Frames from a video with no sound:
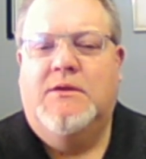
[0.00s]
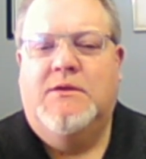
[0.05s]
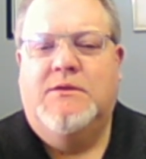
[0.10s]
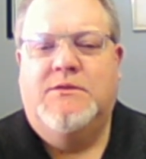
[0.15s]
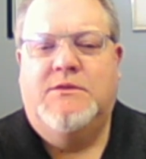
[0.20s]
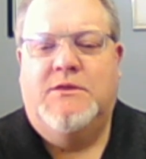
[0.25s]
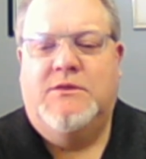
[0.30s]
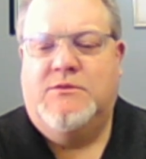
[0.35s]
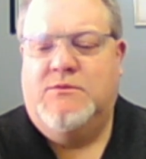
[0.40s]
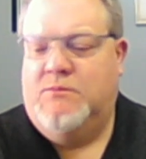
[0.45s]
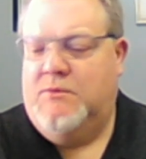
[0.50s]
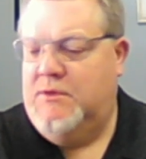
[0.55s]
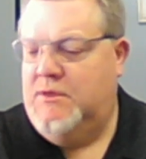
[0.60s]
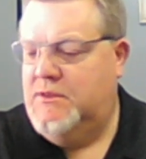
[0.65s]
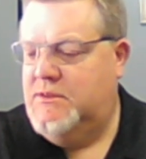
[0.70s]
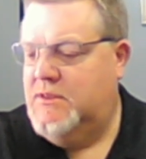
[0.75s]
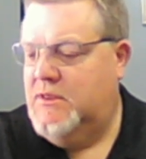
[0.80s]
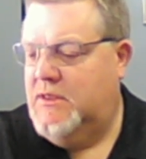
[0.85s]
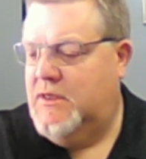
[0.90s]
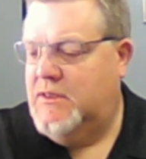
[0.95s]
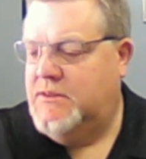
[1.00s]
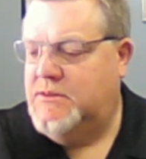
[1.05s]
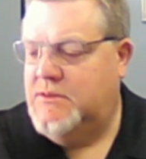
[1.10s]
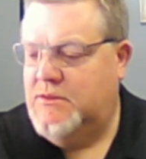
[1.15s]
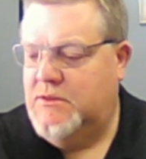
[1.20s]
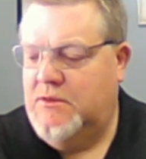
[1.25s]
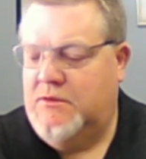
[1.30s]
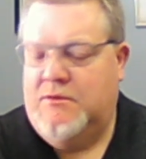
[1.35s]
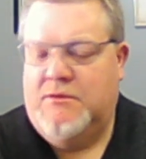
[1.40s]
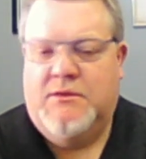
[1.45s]
Just wanted to let you
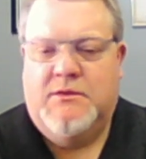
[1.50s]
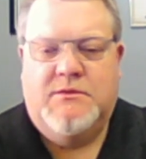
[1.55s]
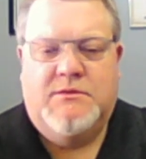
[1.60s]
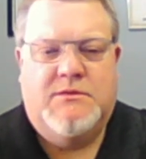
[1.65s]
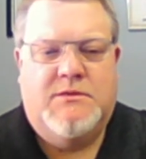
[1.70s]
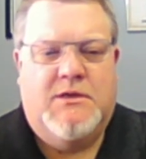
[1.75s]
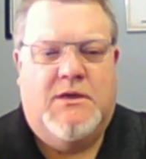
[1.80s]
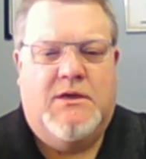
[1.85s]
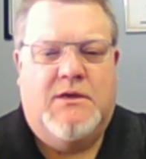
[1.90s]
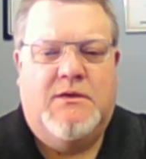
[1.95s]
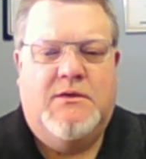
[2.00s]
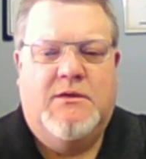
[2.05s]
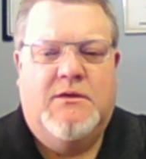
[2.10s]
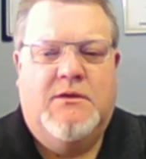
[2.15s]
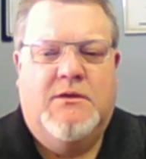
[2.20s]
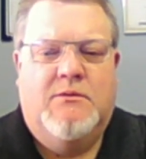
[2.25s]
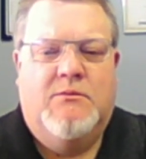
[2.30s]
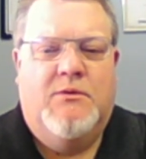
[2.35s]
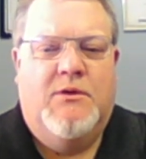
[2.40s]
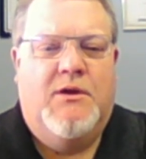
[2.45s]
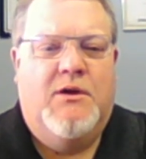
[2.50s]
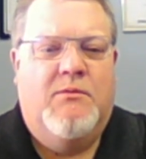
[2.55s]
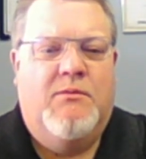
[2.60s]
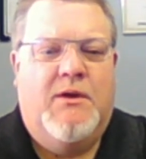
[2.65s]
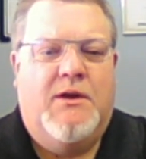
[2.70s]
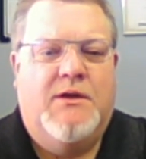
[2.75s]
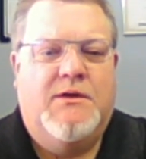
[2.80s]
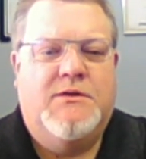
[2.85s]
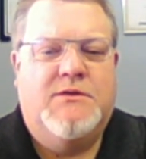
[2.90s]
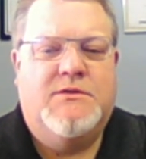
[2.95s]
know that uh, we're here
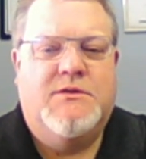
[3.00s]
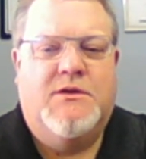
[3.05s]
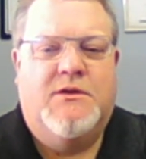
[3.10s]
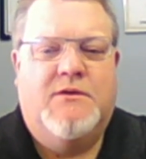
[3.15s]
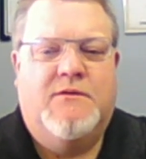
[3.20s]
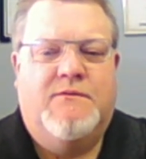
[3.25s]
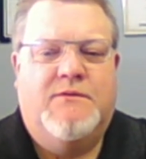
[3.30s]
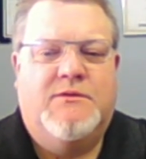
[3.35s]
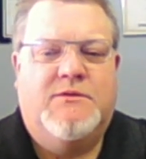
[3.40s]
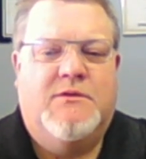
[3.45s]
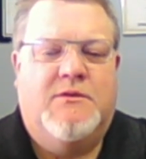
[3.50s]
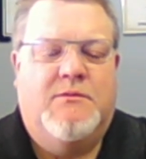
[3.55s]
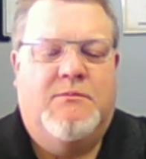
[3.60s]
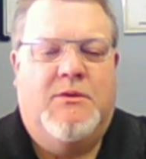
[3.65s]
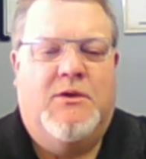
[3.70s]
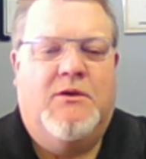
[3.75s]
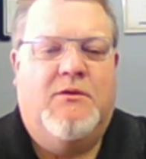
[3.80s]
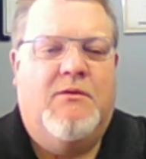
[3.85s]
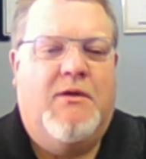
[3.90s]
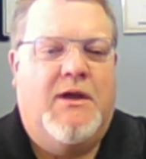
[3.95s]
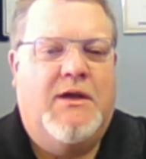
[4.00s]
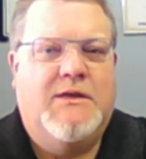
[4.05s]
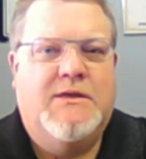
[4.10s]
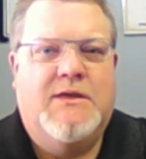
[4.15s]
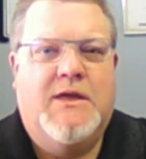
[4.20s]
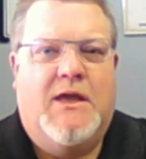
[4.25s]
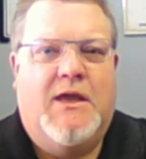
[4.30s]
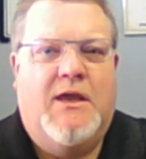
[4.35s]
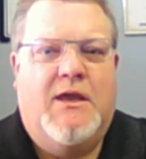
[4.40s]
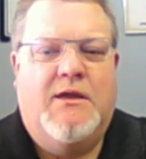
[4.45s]
ready to serve. It's going to be a great
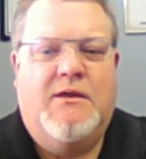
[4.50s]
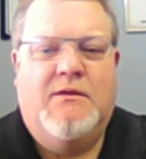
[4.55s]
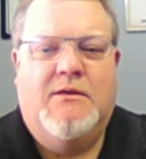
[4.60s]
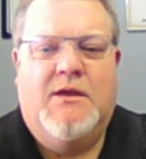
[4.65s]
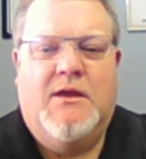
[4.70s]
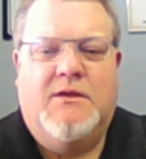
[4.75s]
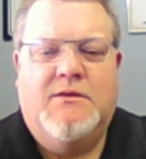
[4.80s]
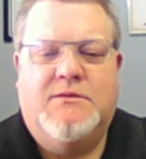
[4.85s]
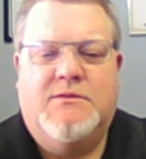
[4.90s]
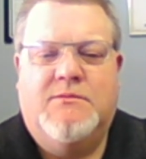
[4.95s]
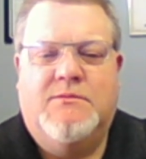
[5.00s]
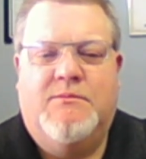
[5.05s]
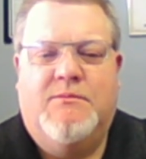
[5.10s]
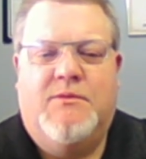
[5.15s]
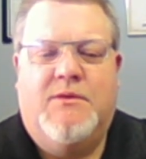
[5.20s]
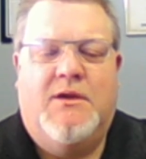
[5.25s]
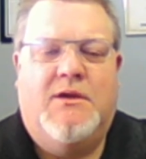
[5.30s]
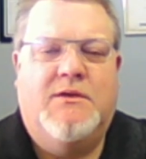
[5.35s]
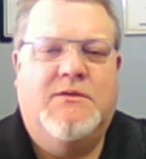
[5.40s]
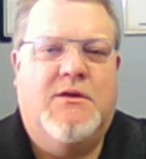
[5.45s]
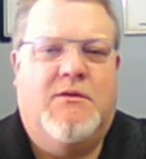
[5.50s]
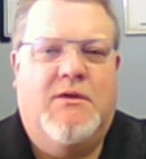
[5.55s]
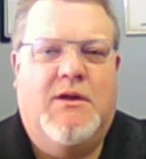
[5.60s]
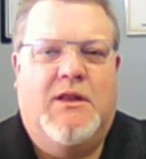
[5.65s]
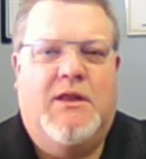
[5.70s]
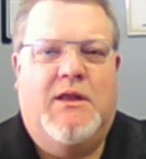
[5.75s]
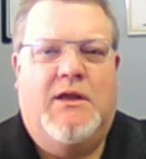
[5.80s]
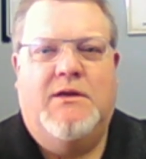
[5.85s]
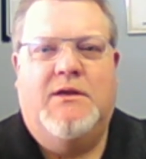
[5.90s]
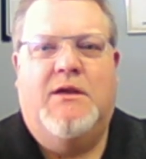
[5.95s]
day. Got some things already
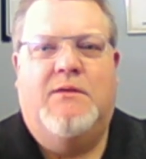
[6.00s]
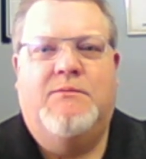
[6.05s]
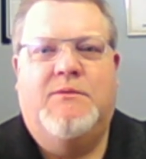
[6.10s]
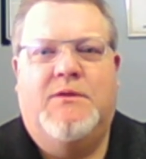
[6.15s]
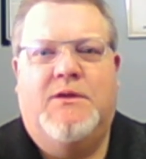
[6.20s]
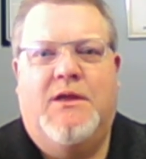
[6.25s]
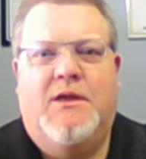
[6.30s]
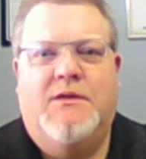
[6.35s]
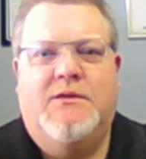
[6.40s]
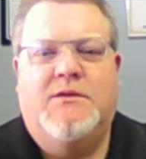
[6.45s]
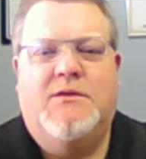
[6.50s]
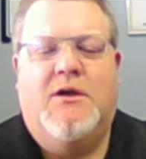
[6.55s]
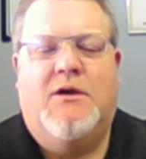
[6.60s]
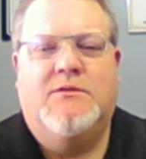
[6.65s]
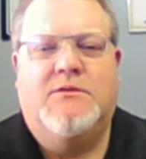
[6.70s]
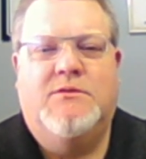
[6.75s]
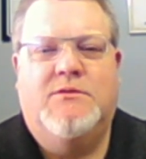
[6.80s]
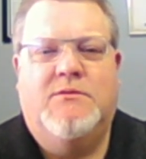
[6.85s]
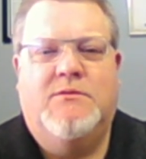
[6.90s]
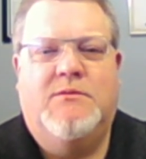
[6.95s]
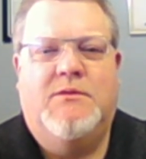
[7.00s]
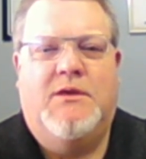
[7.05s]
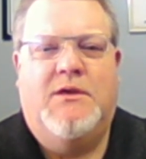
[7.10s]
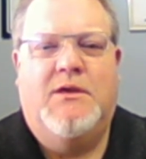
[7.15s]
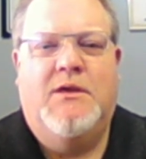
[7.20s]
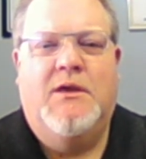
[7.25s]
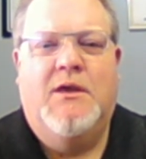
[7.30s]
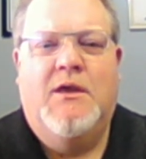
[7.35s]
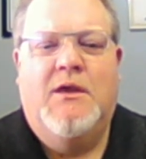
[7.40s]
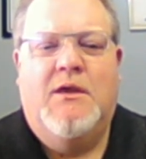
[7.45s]
lined up today. Talk to the
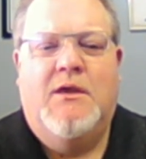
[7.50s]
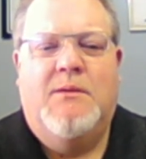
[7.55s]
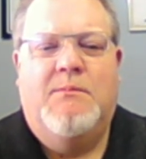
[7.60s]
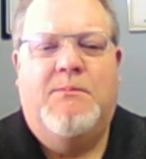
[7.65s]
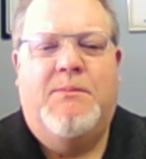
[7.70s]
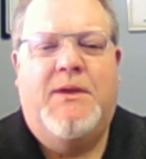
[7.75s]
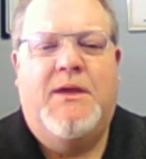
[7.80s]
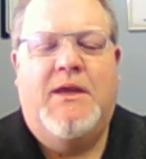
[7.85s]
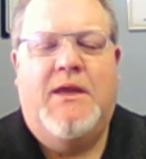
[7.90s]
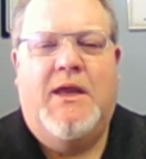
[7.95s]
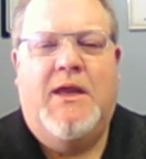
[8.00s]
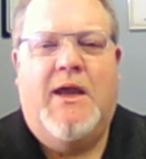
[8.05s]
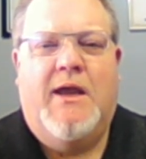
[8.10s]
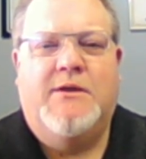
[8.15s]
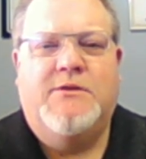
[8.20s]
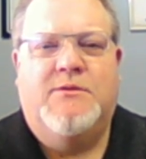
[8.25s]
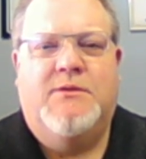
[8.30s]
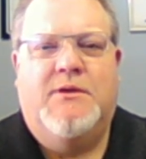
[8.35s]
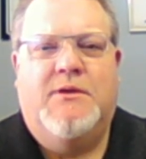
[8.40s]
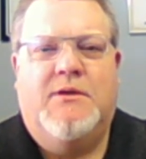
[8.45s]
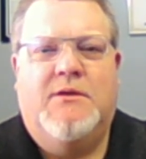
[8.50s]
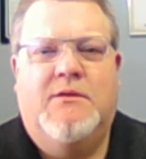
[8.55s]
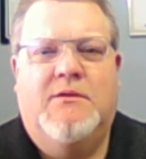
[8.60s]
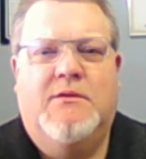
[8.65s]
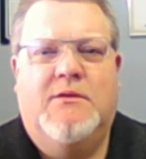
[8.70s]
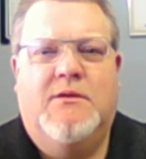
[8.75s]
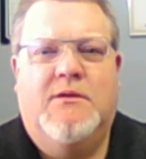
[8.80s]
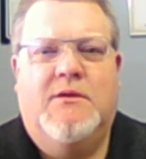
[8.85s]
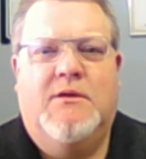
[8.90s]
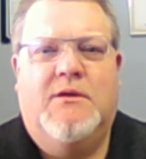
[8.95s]
pediatric
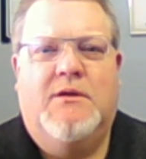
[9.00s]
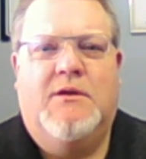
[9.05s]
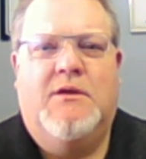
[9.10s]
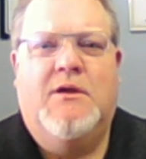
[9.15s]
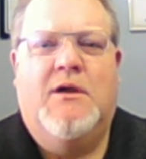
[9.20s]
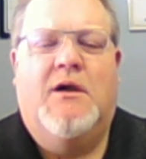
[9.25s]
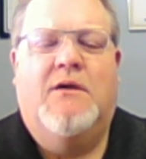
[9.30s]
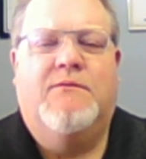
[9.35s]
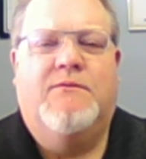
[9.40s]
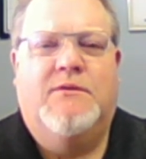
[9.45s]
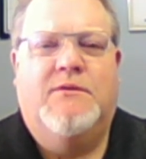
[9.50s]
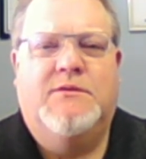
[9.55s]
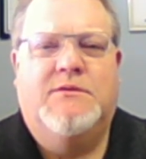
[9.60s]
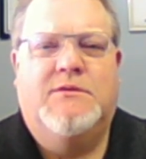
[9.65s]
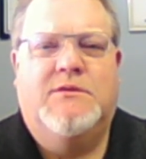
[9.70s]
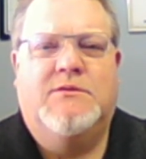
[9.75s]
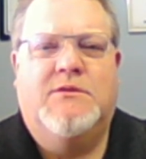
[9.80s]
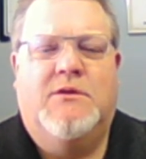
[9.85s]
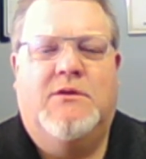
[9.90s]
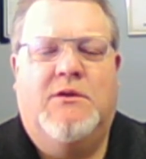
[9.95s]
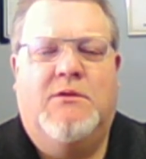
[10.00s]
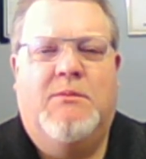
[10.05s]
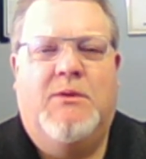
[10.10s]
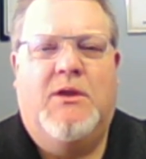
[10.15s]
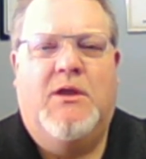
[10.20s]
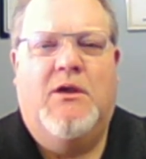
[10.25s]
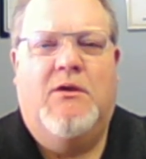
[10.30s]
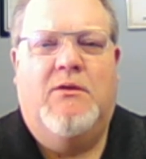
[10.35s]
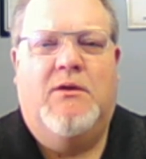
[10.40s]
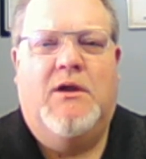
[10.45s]
conference that's going to be
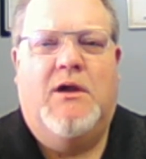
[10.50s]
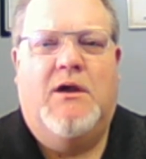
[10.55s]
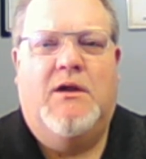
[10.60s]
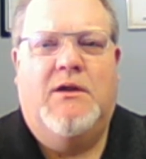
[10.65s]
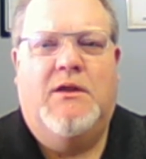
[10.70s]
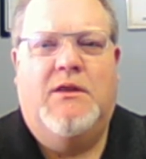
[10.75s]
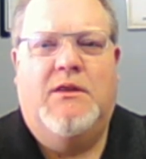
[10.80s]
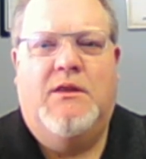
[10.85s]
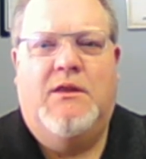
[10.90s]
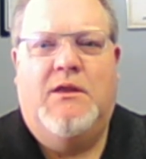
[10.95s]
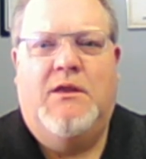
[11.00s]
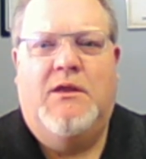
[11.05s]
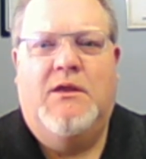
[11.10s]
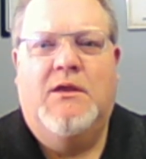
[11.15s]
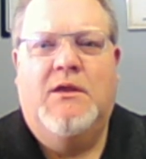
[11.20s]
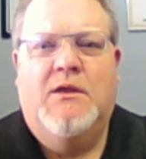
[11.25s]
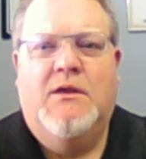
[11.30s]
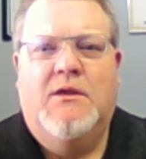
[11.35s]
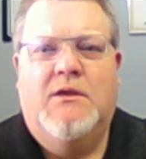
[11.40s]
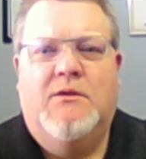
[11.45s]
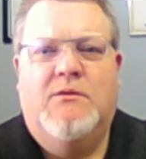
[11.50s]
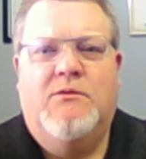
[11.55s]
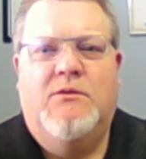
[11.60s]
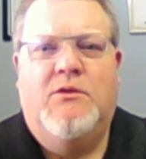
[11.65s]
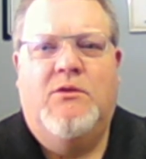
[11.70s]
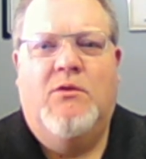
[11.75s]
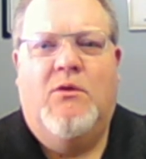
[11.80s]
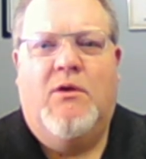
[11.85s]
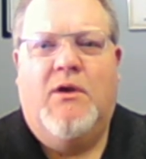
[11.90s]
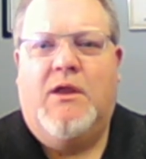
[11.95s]
going on in the New
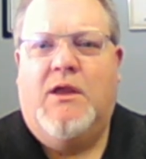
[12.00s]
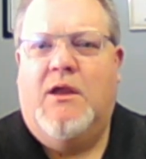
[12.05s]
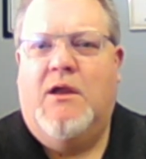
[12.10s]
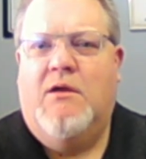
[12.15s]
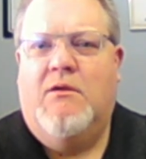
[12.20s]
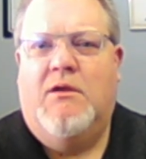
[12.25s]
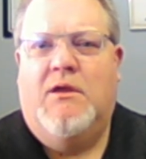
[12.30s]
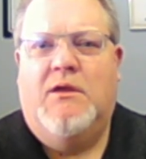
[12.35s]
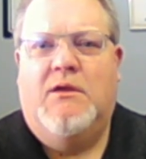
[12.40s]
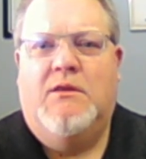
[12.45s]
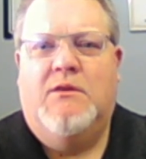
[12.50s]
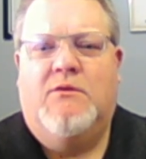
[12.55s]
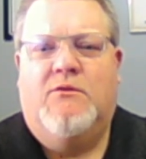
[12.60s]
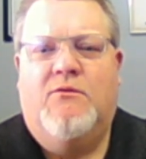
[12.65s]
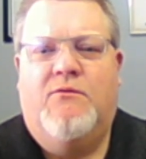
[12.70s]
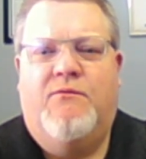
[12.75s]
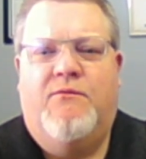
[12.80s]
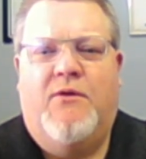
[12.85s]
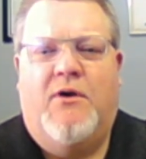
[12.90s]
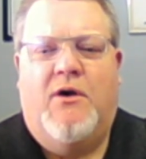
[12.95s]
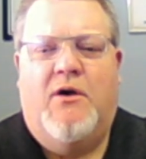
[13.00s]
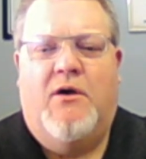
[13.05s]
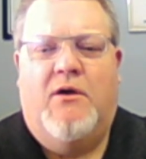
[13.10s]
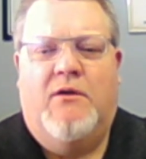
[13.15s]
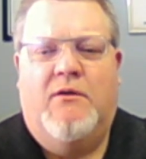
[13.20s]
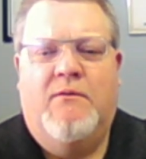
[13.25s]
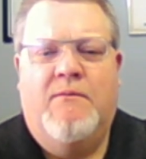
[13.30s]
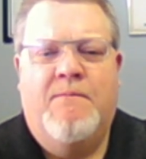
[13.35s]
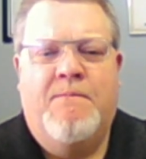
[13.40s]
York area this fall.